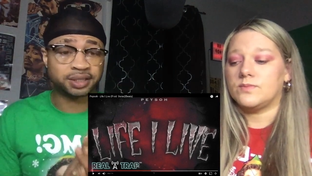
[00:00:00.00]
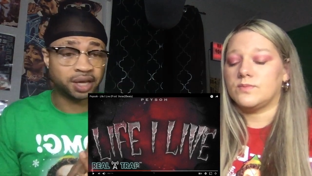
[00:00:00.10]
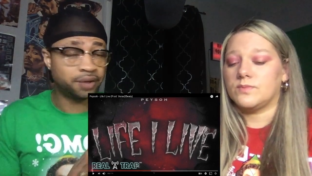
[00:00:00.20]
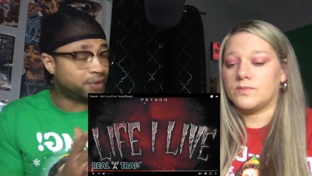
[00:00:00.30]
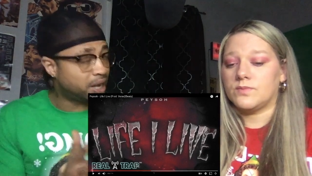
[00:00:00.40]

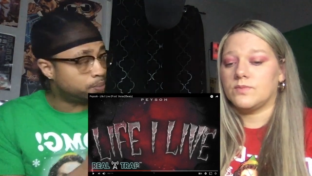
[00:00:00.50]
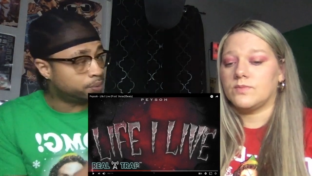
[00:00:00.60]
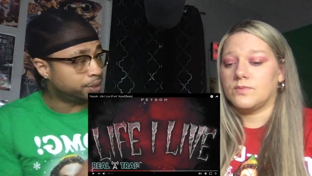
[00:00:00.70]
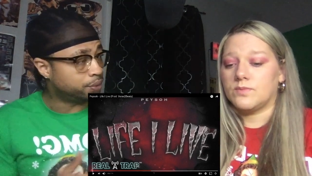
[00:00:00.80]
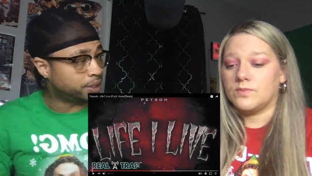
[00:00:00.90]
Speaker 1: say, vibe,
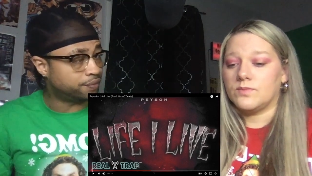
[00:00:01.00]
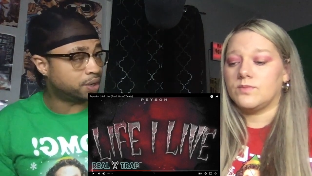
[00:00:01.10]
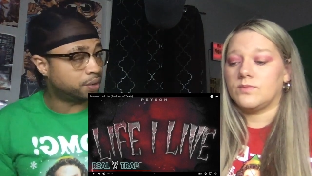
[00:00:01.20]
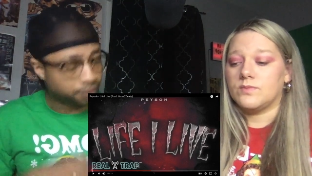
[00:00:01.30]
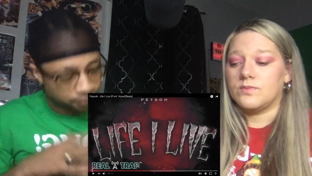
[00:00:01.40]
what are you giving it
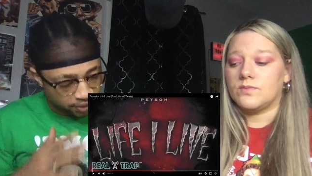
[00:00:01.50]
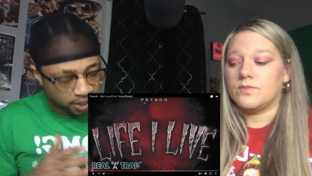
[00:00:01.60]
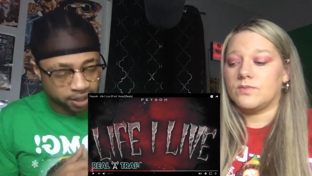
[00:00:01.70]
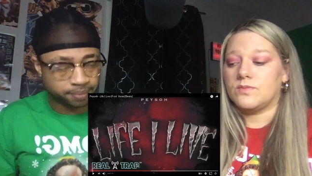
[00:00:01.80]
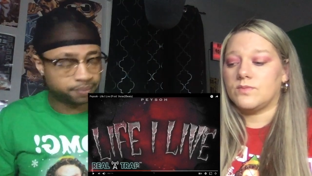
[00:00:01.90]
on the
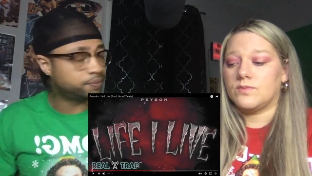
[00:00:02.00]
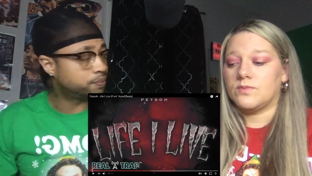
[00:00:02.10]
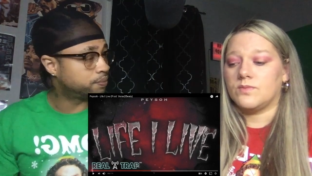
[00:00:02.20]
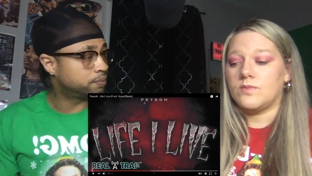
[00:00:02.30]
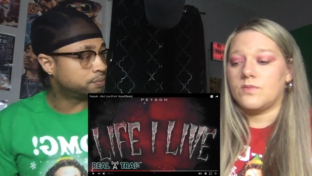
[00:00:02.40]
vibe?
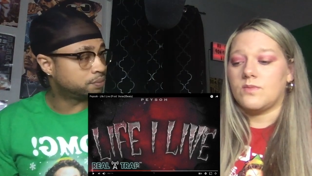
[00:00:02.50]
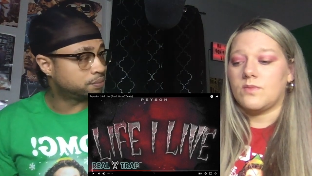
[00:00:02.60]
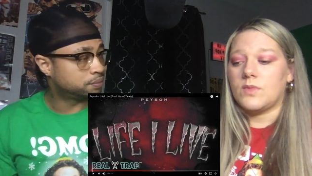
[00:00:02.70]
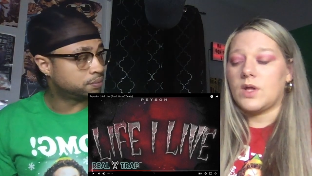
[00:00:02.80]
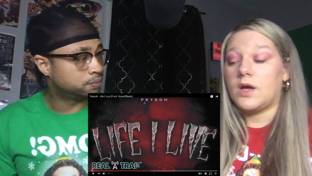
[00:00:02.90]

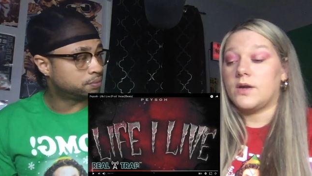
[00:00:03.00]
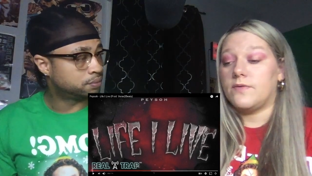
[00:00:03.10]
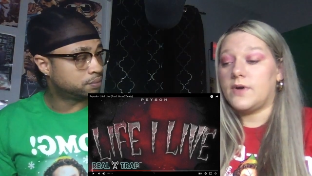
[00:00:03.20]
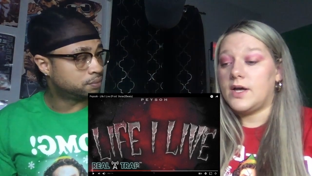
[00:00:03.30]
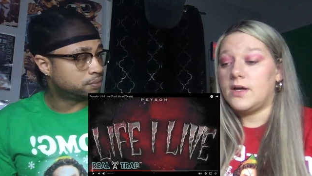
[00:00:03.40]
Speaker 2: on a
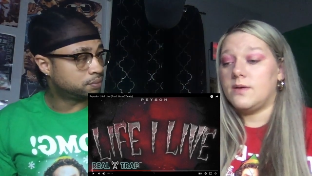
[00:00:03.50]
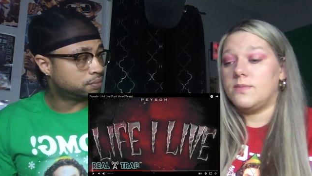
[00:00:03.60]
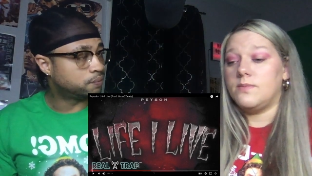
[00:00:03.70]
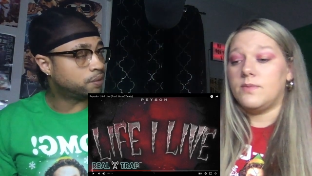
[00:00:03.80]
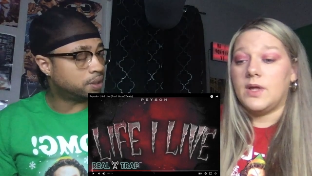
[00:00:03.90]

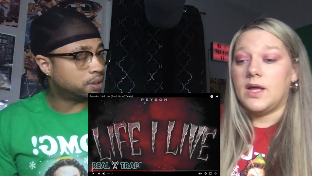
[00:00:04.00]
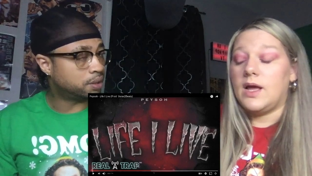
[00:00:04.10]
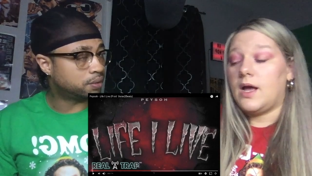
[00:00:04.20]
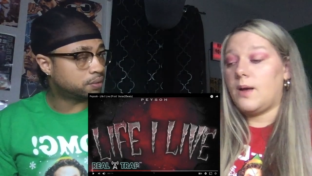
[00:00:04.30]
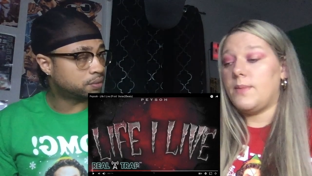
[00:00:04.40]
vibe. Yeah.
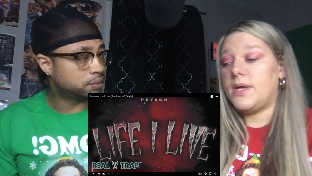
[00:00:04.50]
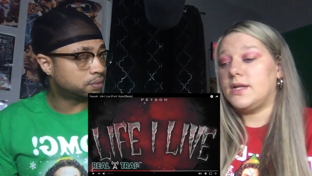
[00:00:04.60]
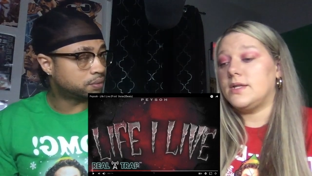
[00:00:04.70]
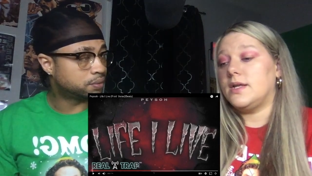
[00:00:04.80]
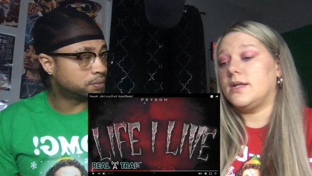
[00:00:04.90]
I
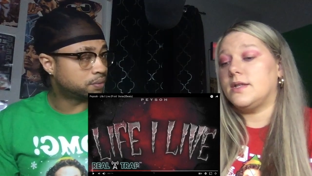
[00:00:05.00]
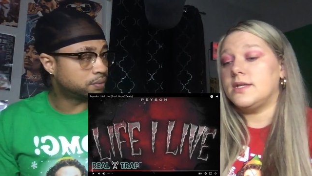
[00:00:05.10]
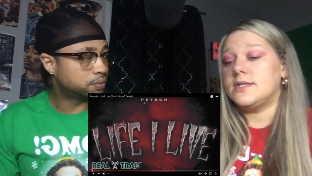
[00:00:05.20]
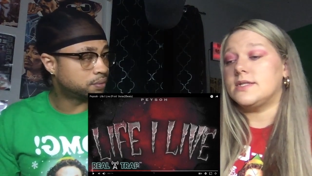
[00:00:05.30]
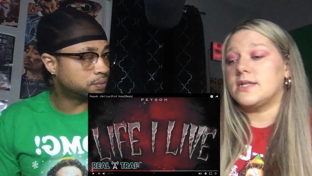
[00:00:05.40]
mean, th-
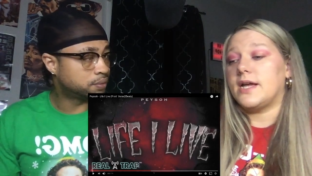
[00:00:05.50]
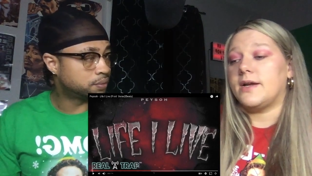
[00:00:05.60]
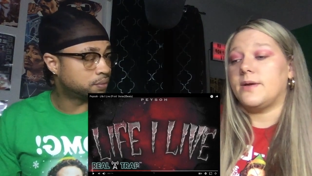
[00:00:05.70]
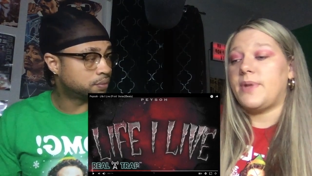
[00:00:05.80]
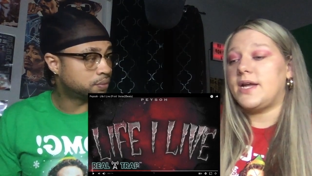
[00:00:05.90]
this is like
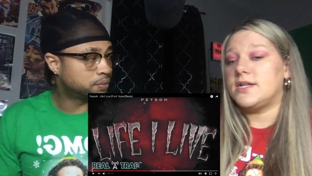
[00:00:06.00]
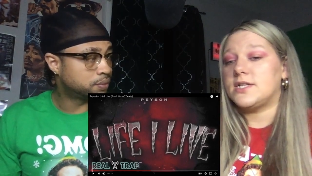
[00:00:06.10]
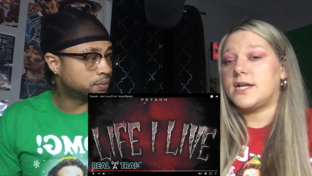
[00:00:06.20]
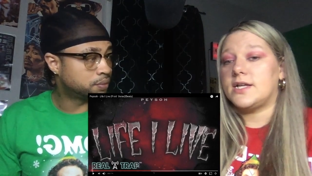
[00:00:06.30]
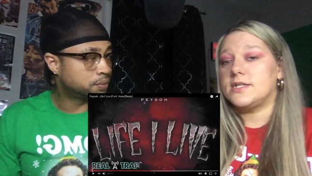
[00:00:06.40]
a page
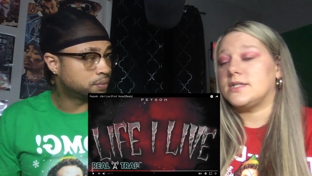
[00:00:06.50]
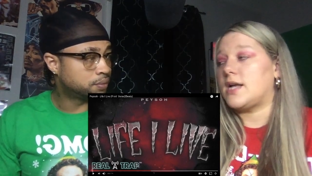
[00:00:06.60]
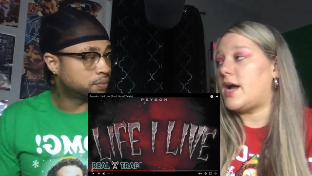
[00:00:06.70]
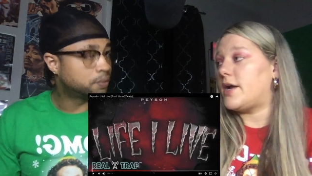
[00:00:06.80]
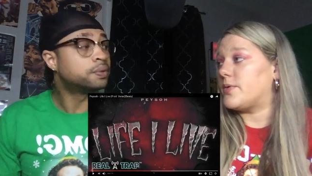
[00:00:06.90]
out of his
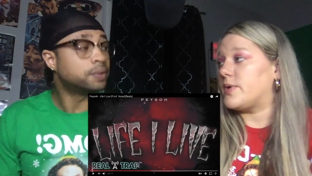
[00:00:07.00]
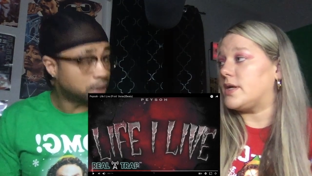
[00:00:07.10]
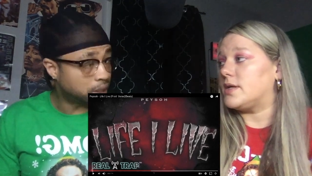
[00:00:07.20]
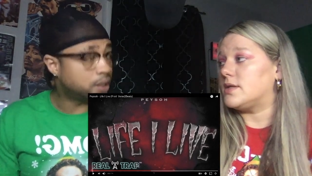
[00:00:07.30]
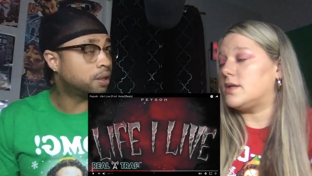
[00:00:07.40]
diary.
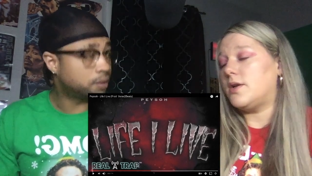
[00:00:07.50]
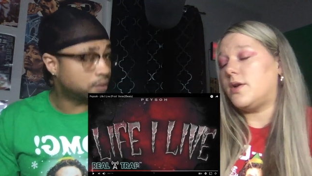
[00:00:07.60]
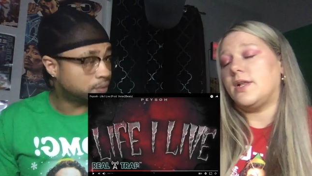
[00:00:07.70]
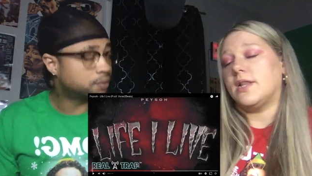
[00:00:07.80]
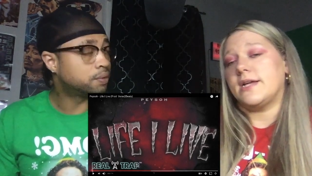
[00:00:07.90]
Yeah. You know,
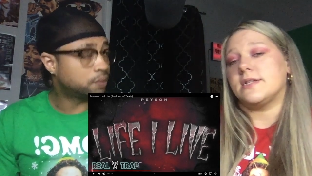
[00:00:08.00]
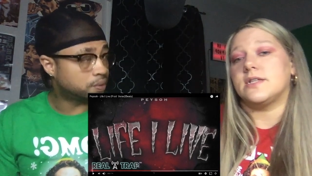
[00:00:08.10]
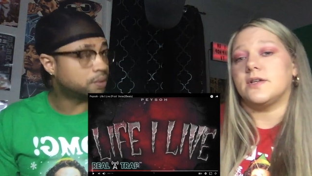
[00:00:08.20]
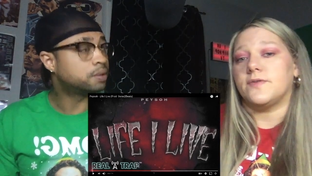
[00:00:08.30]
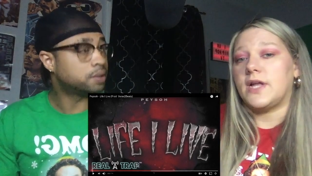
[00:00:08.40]
I like
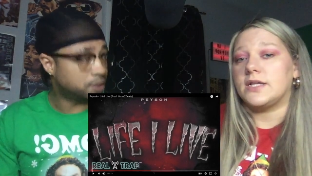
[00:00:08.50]
stuff like